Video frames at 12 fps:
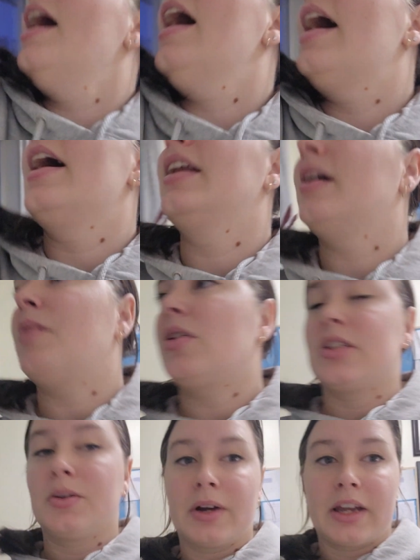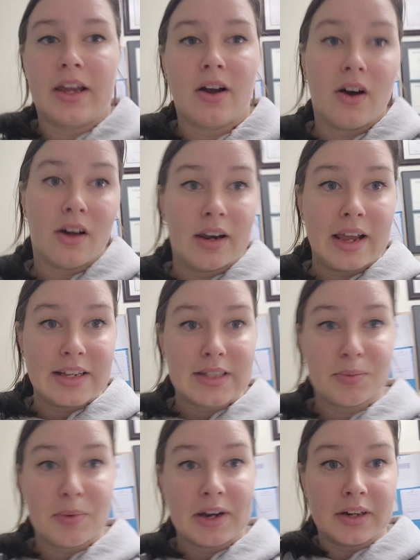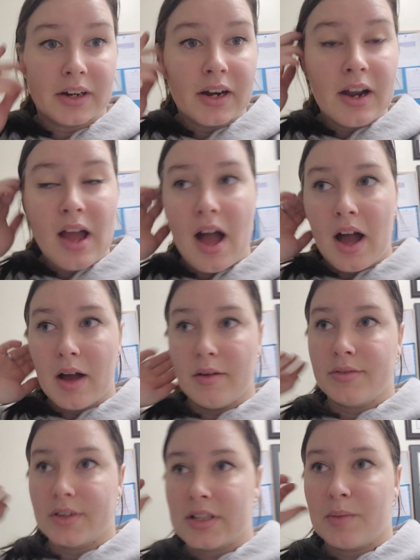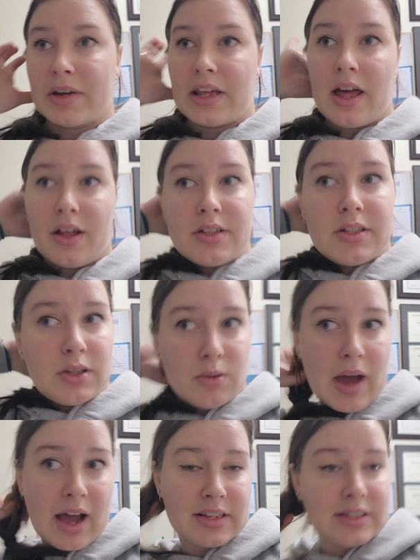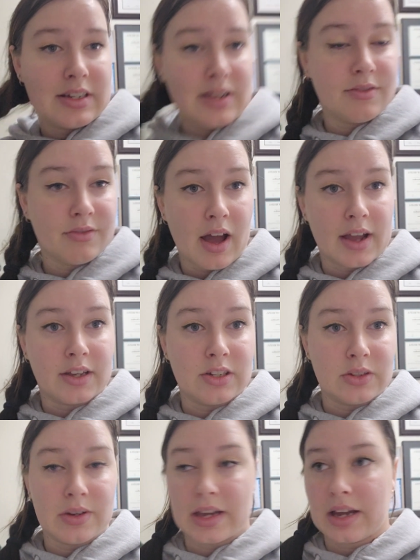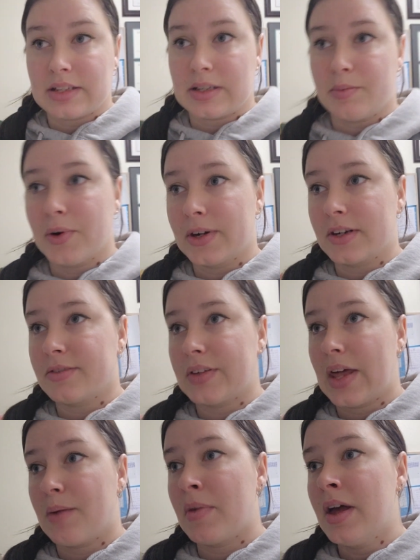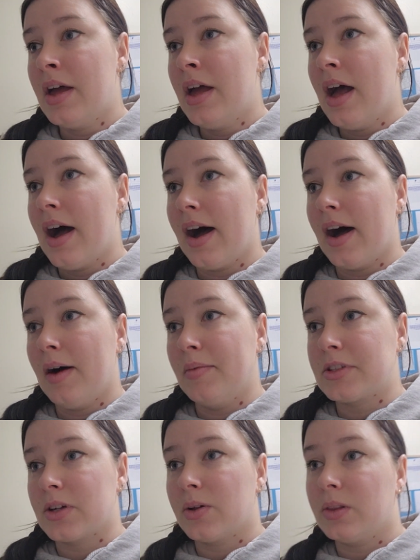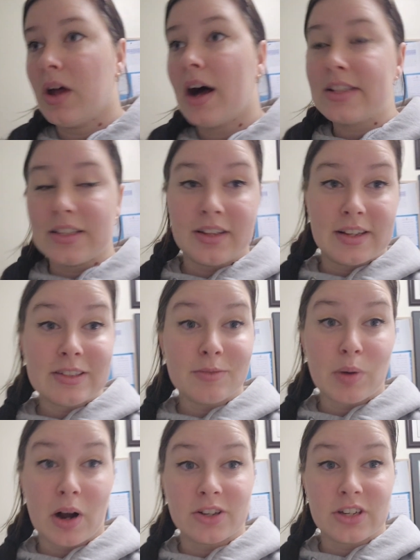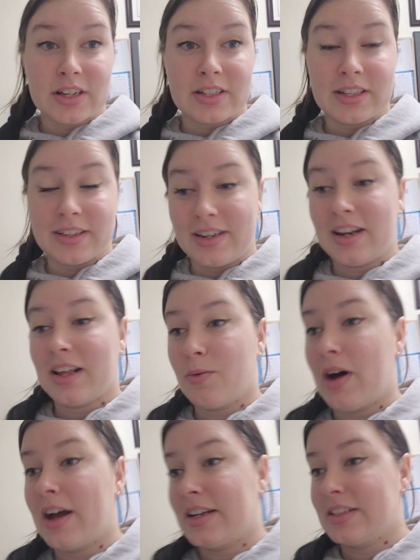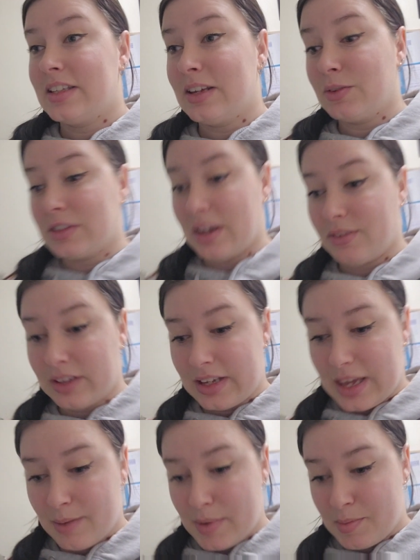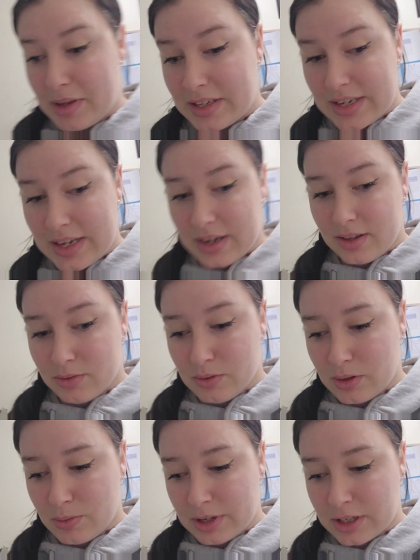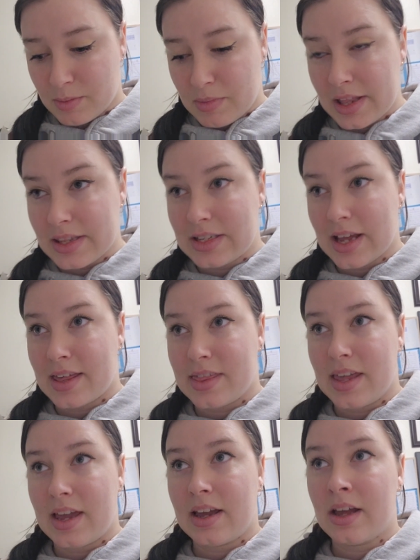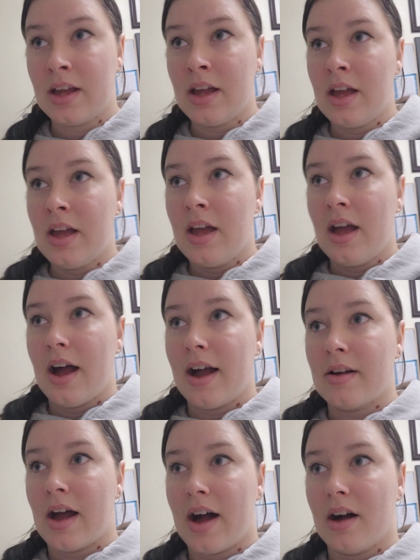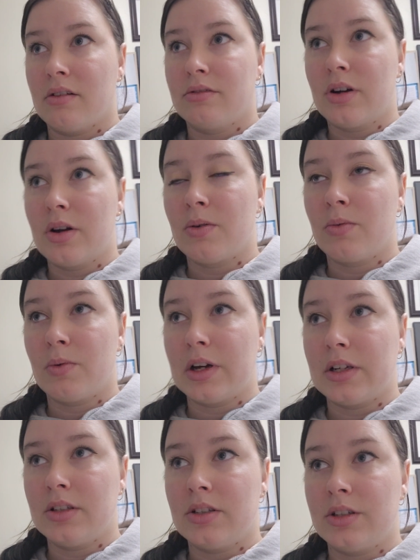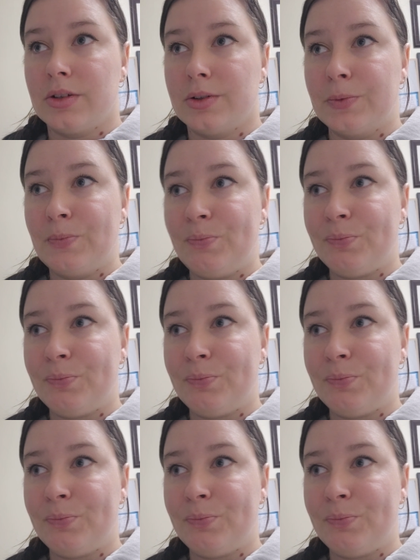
And I'm also working on a sweater um, for somebody else who asked if I could do a custom order for them. Um, so lots and lots of projects knitting wise. It will definitely keep me busy through the winter months. I think I have one, two,